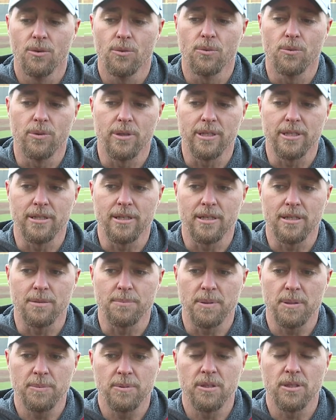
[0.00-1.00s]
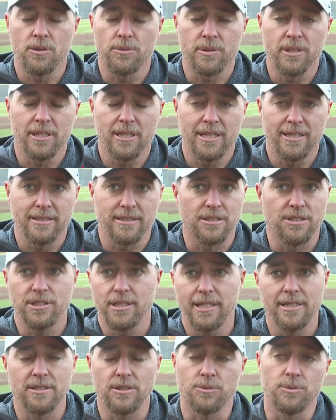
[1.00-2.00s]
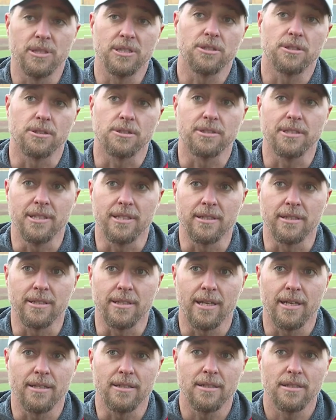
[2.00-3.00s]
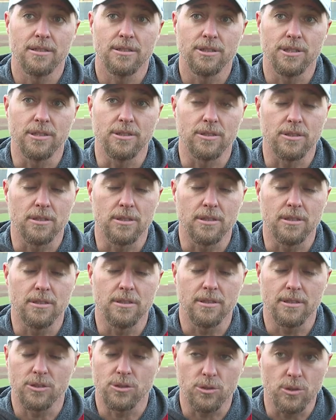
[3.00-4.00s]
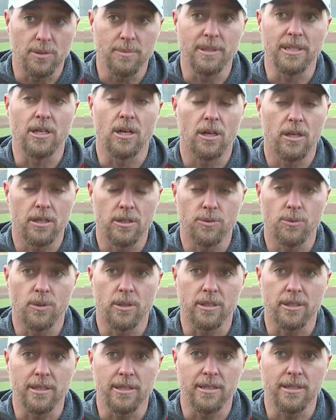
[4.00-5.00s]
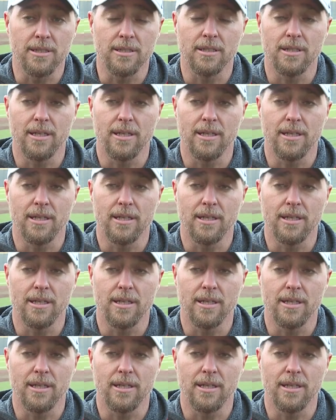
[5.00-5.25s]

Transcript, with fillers: What uh, people don't realize is she hasn't reached her ceiling yet. She's an extremely hardworking